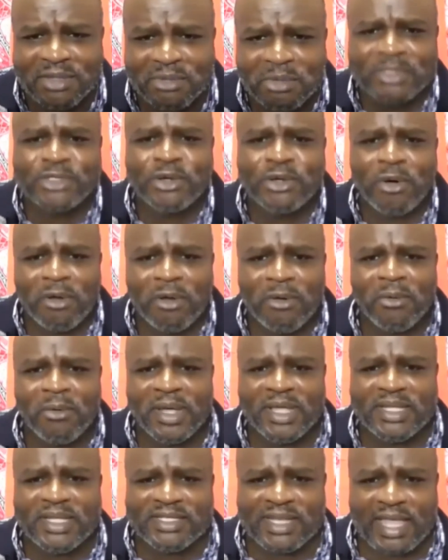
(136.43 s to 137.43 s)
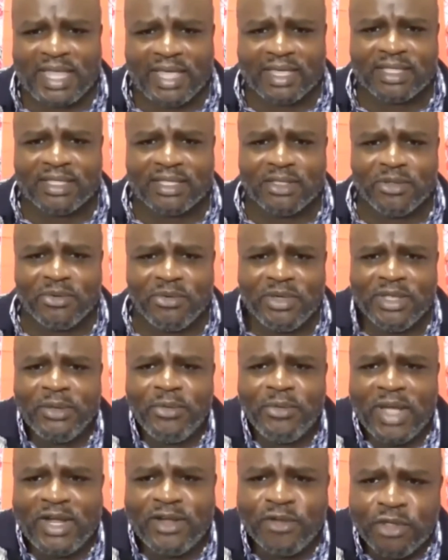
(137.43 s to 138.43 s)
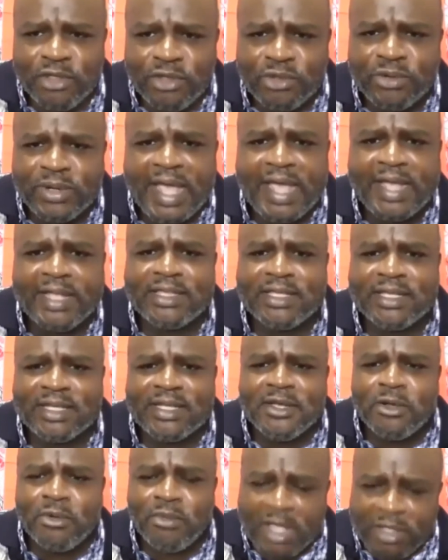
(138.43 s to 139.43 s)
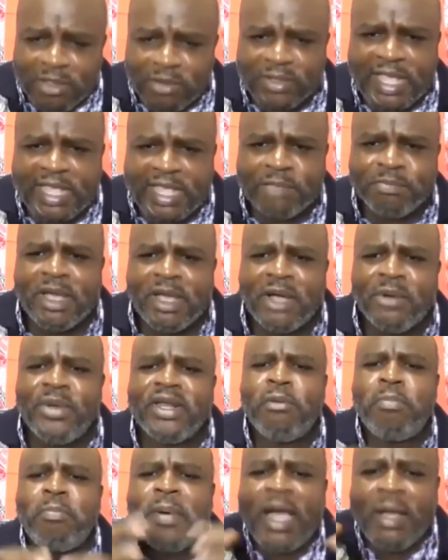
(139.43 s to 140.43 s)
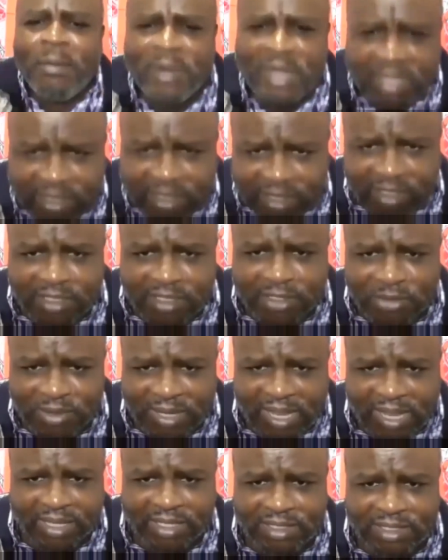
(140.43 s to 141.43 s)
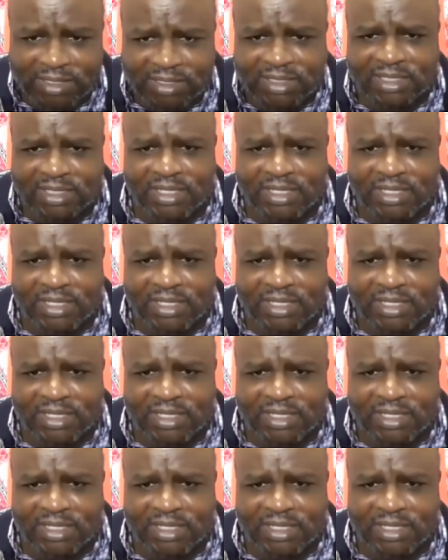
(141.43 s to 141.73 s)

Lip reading: We was always like, we are not unite. We're unite, but we're not publicly unite.